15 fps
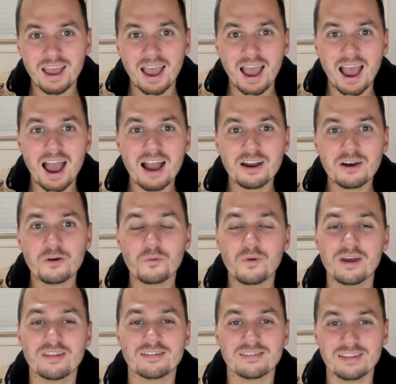hack
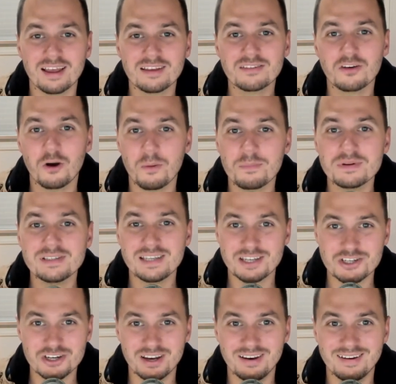where there's less
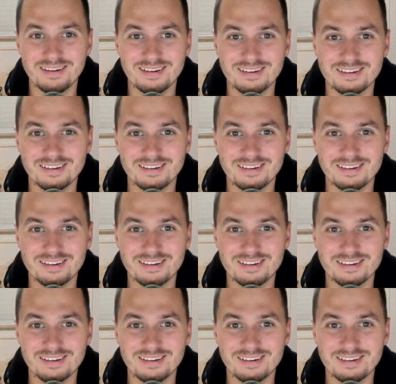competition.